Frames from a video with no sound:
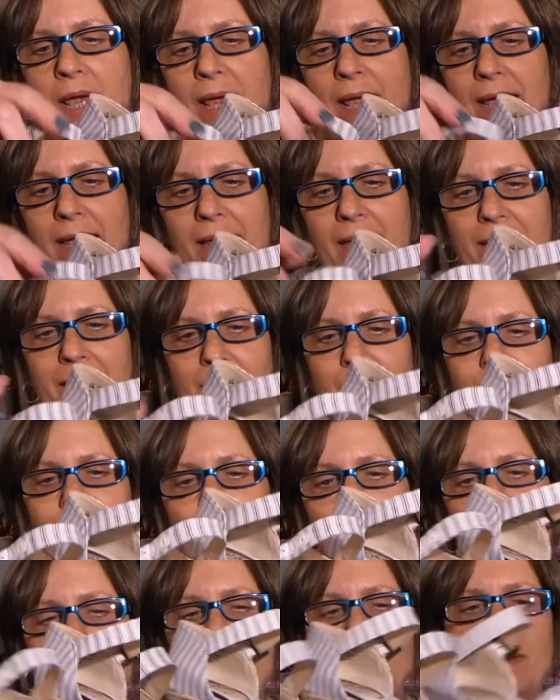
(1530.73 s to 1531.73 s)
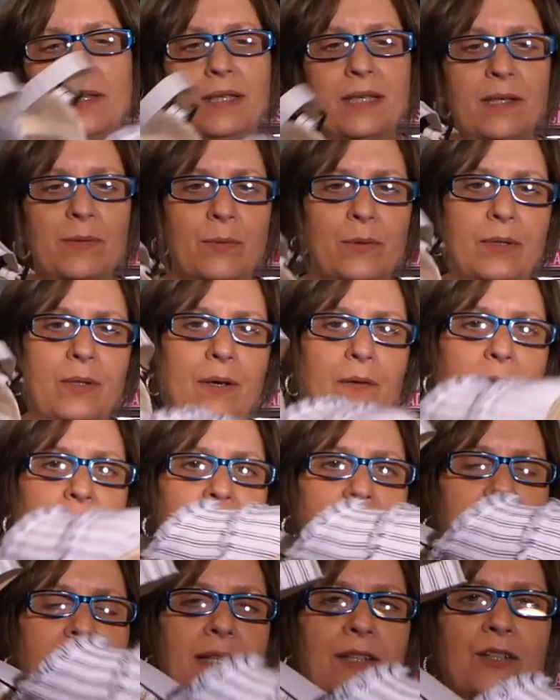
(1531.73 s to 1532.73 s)
and I was hoping these would
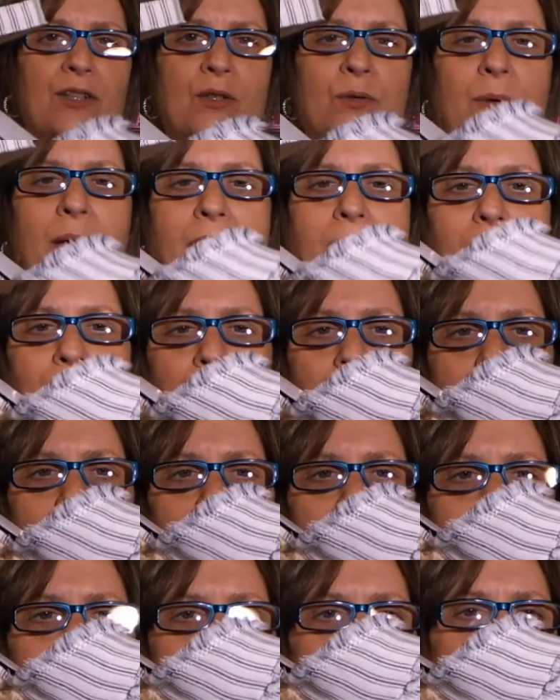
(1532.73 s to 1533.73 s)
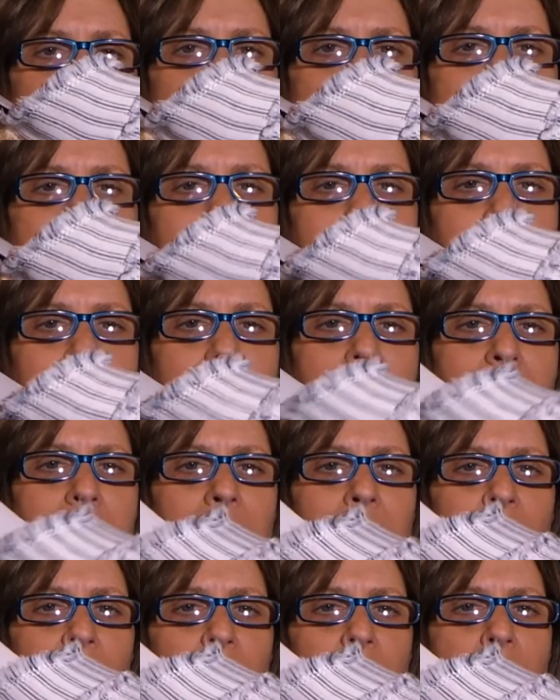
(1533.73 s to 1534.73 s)
fit. They do have them in red
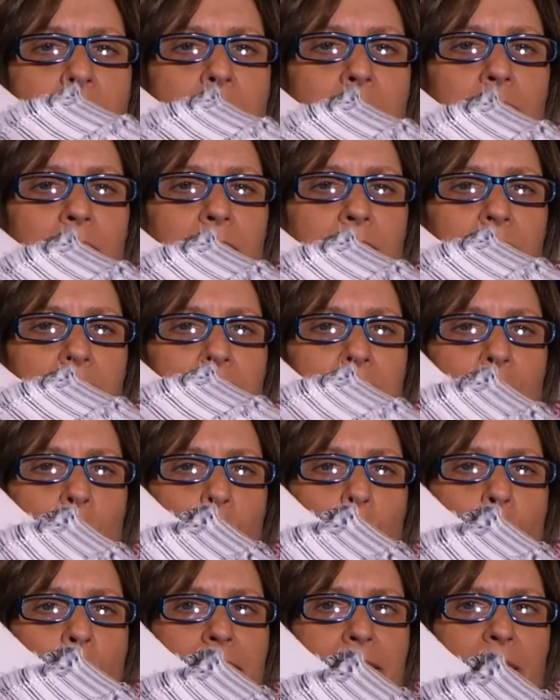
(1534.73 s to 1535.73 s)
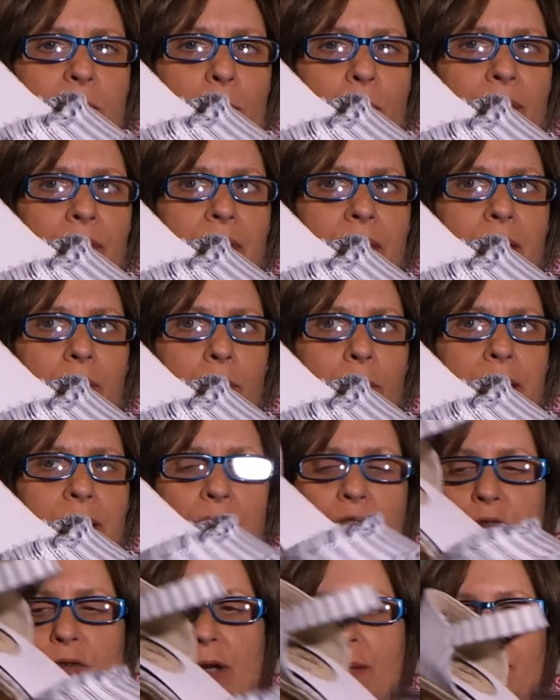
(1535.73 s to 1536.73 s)
and, um, you know, white with the red
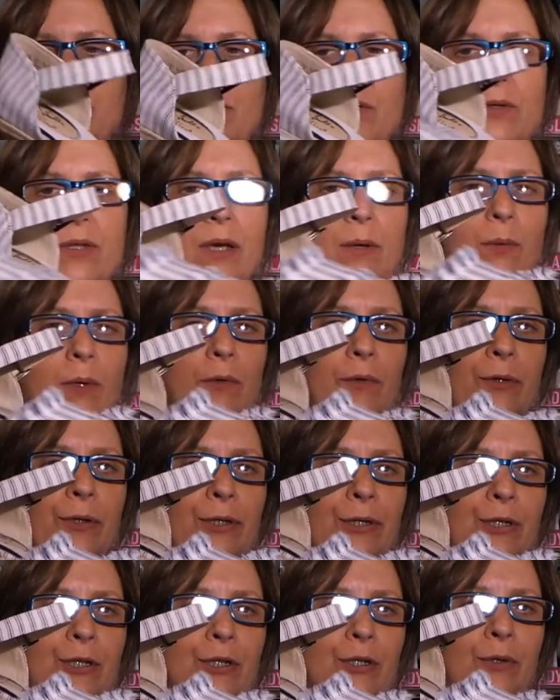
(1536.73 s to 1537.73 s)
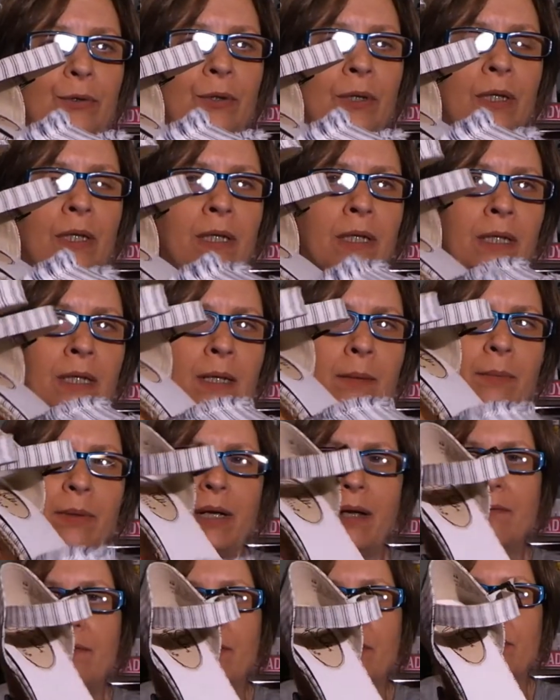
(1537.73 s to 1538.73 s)
stripe, too, that were really cute. But
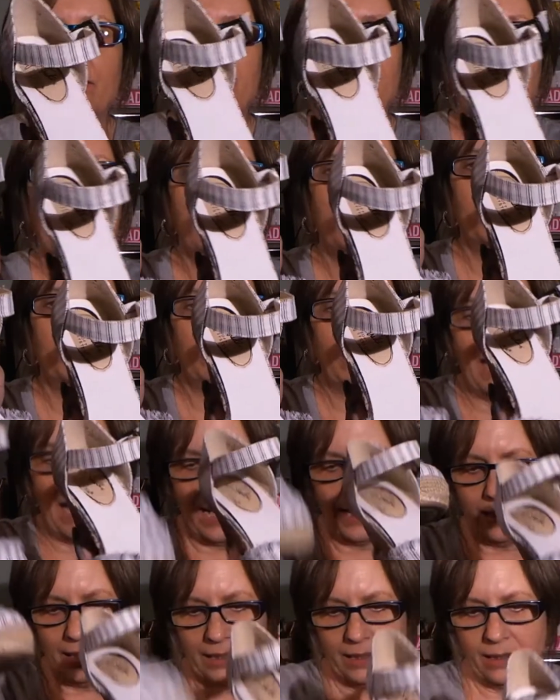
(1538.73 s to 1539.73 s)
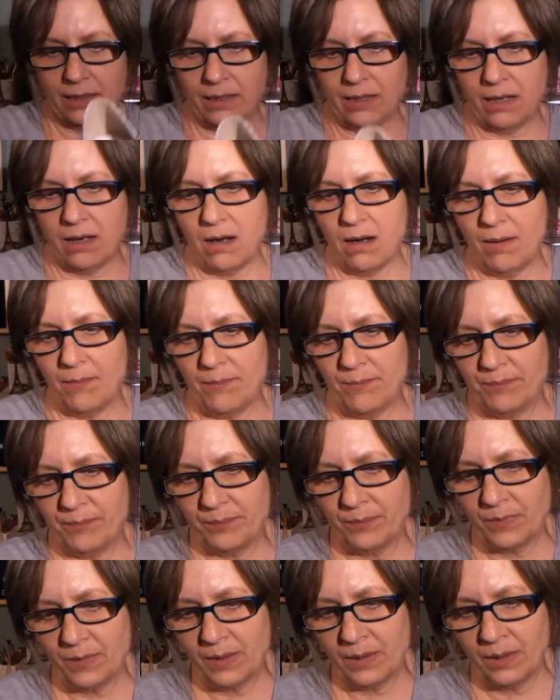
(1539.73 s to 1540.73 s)
I figured the black um,
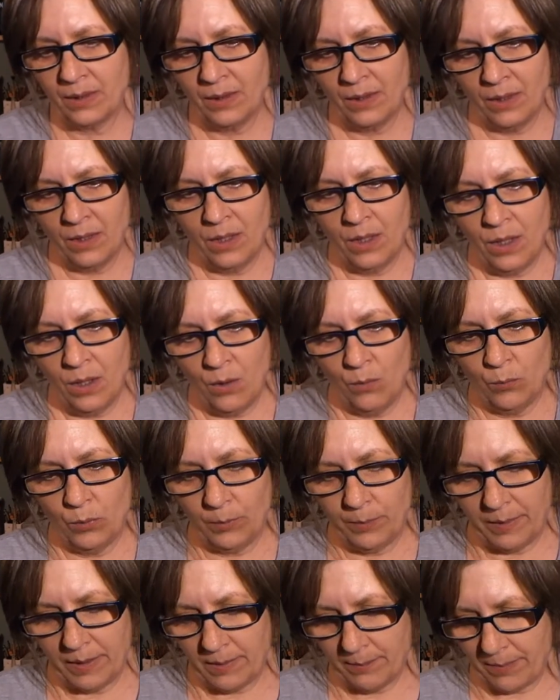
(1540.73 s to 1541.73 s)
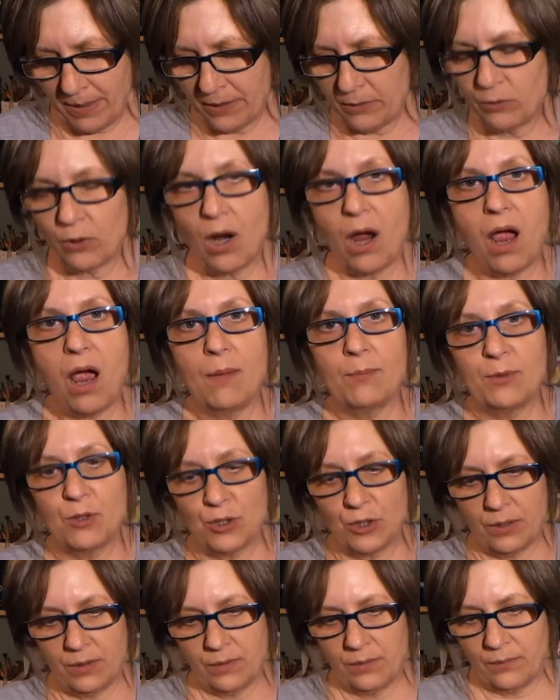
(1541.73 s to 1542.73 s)
would be a better
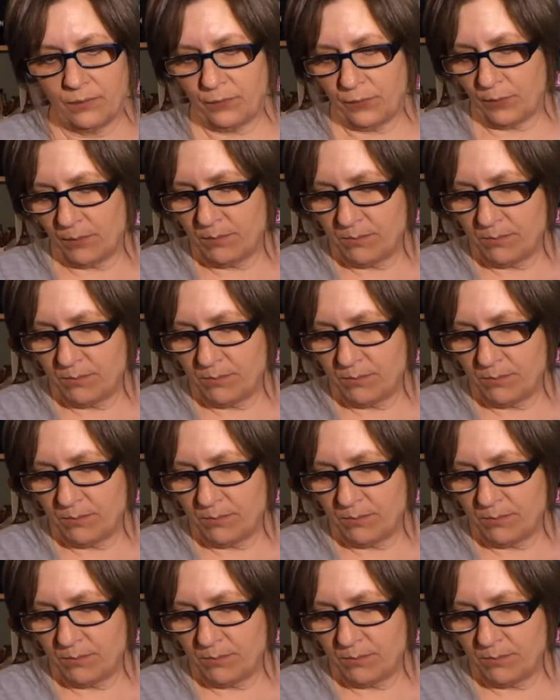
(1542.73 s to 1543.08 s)
option for